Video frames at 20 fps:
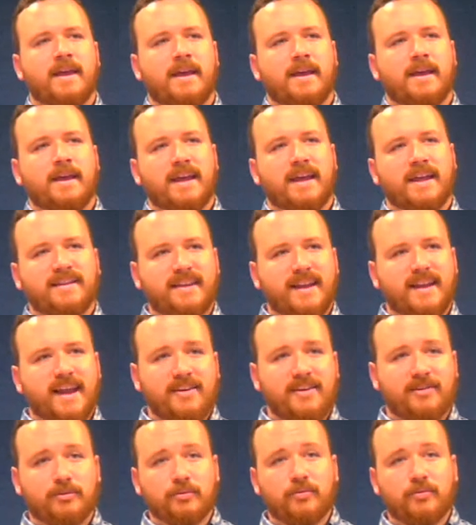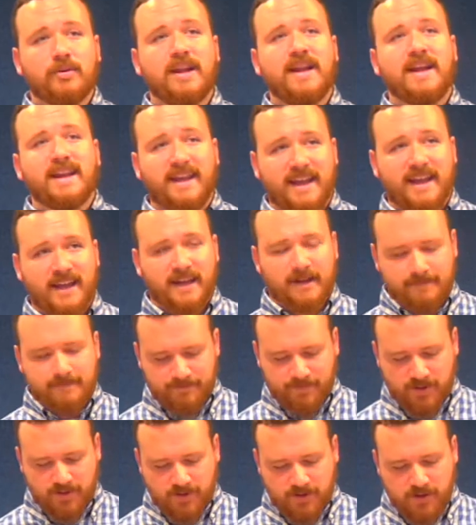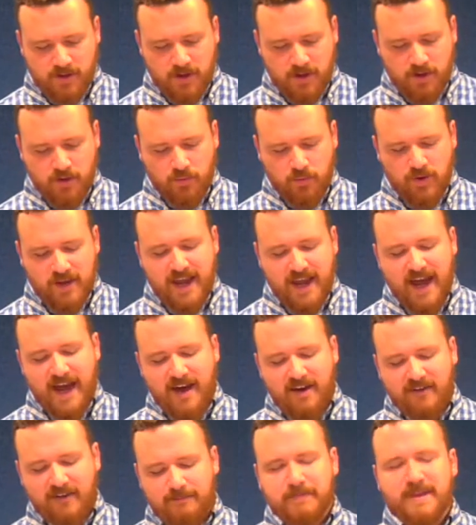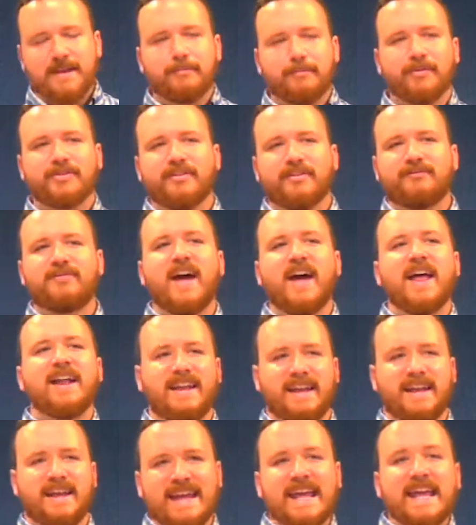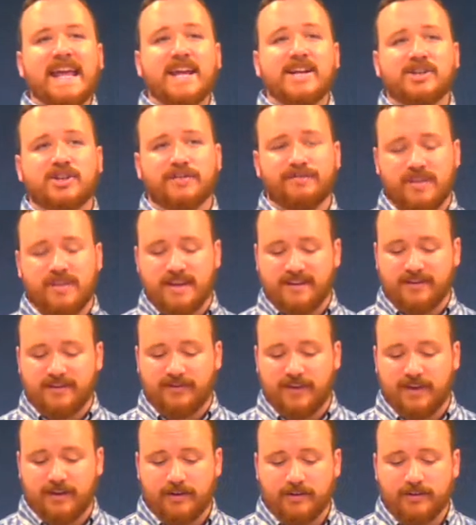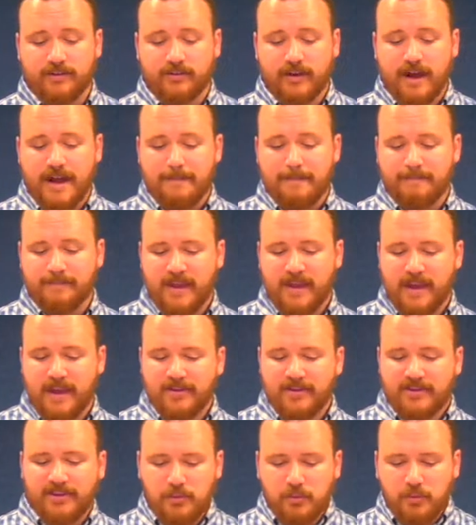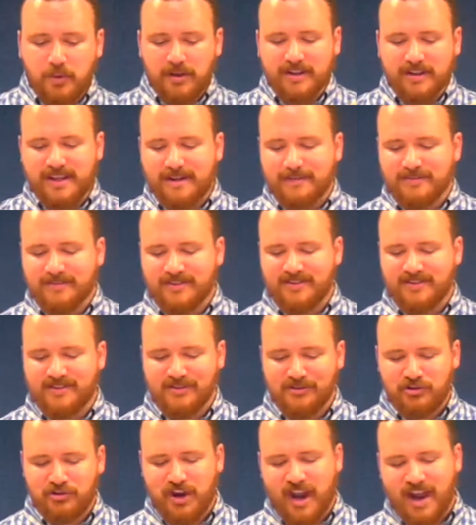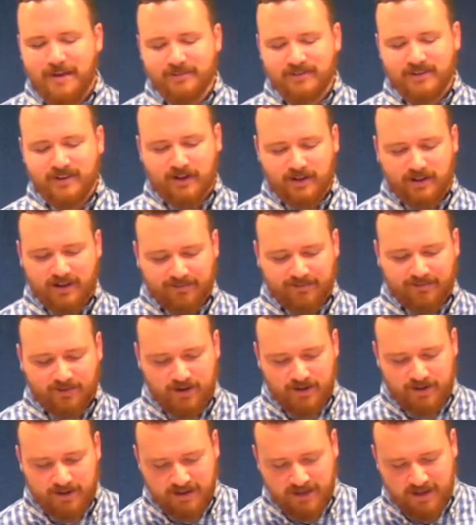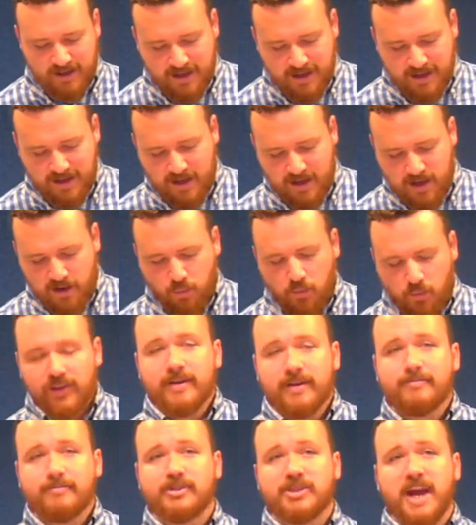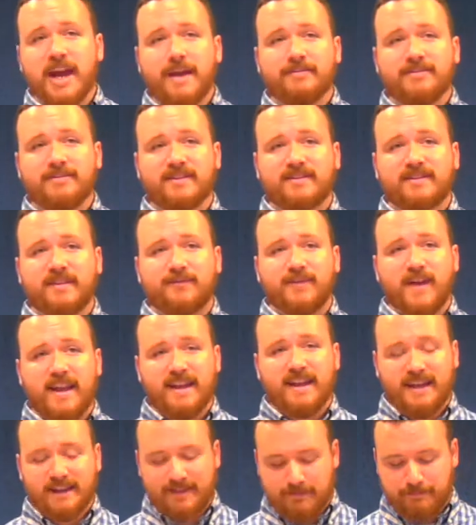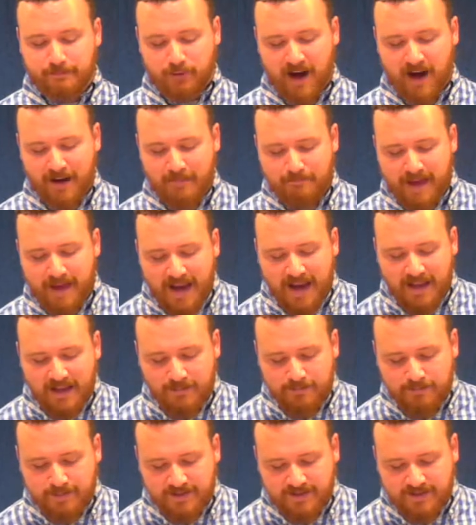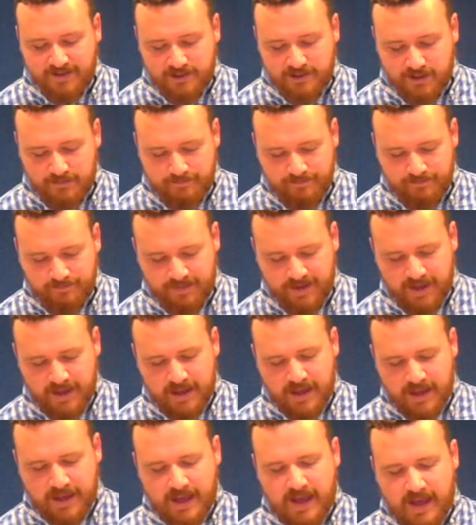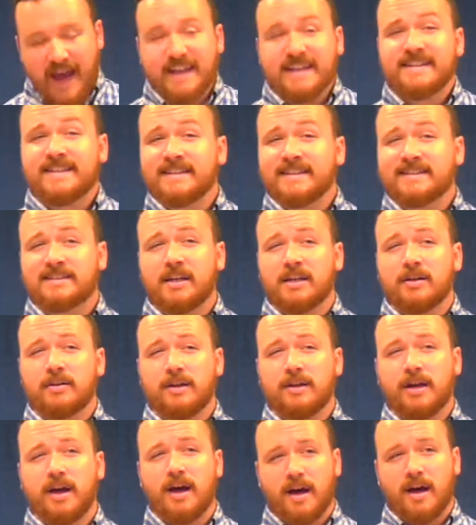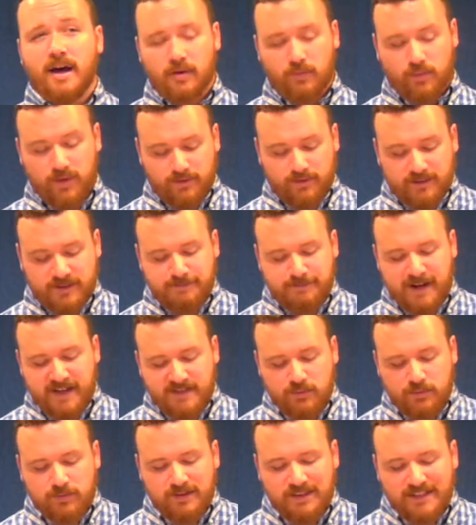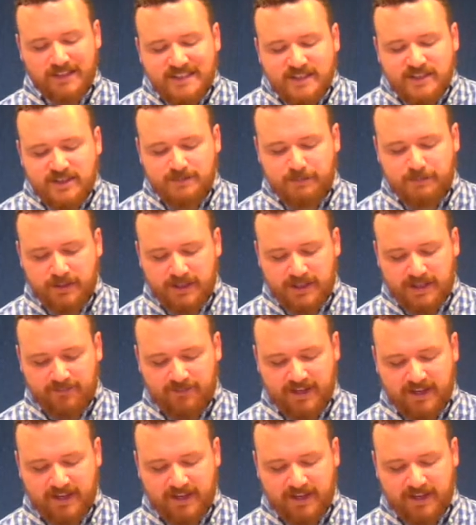In today's reading, we have people defending each of these views, right? Two Williams, James and Clifford. William James is defending the pragmatic position, and he does so with respect to religious belief in